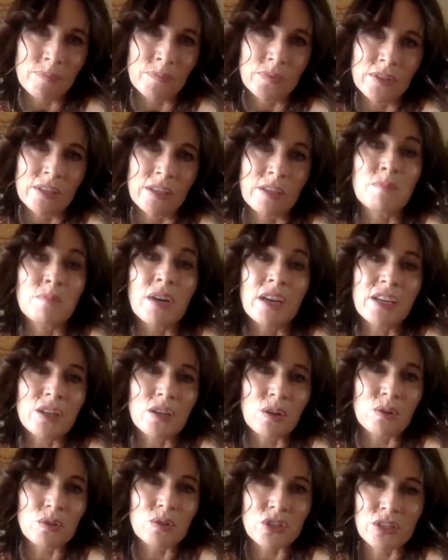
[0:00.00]
In my
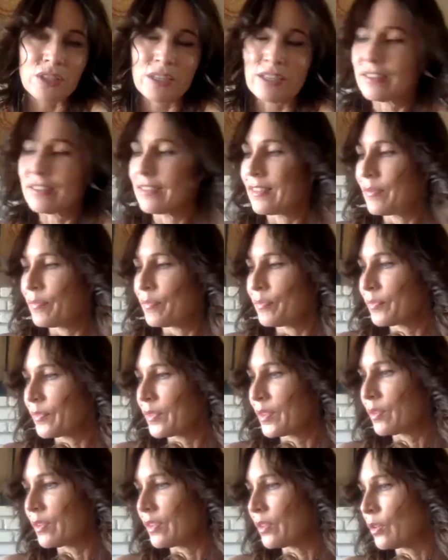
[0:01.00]
culture,
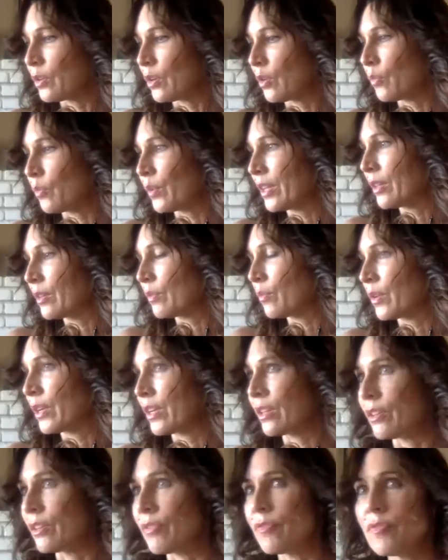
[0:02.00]
you know, we're one
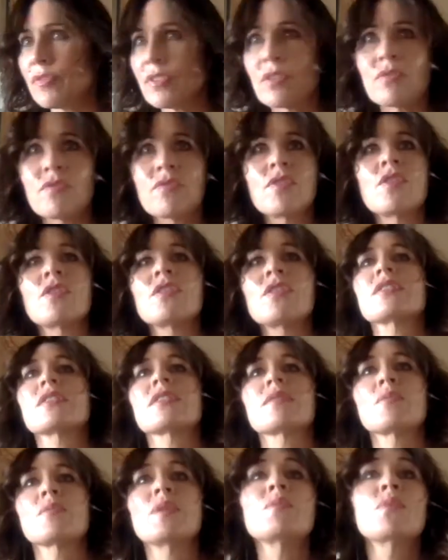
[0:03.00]
of the, the first,
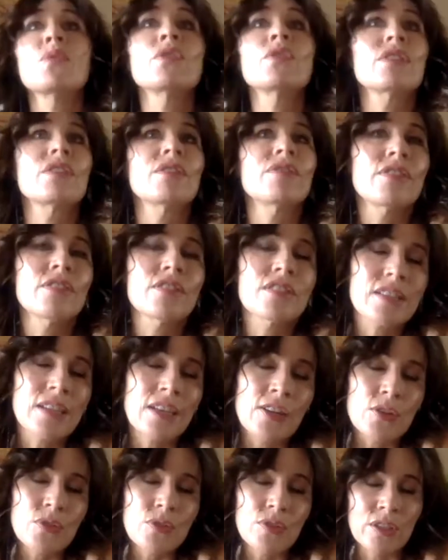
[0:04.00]
we were the first
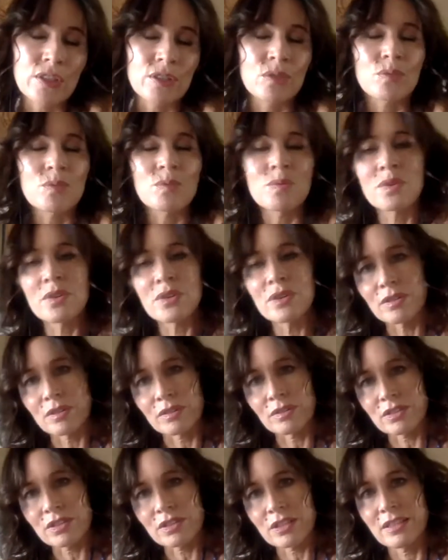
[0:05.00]
country in the
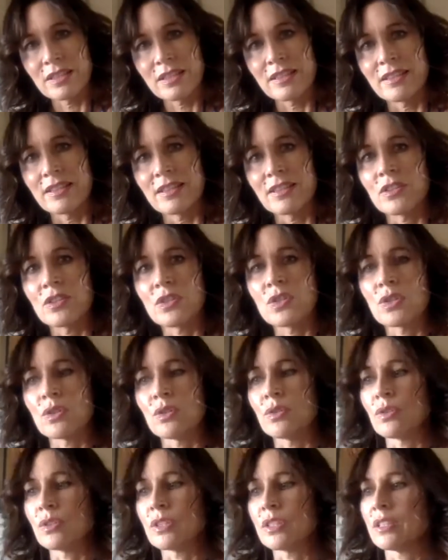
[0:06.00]
world
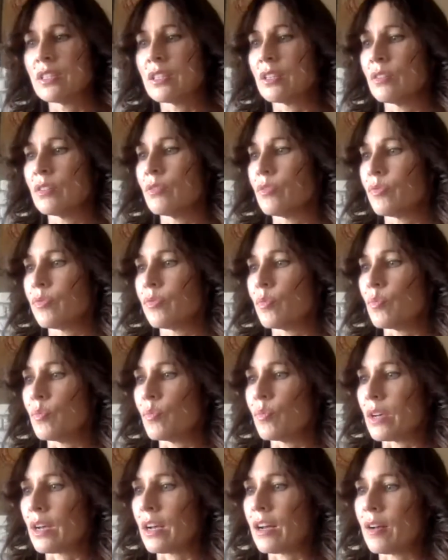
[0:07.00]
to give
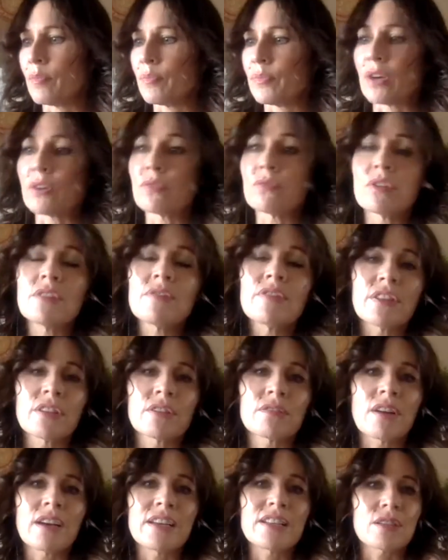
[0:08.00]
um, a river the
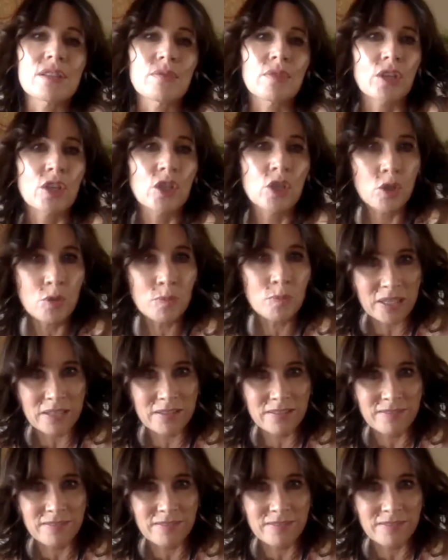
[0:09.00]
rights of a human.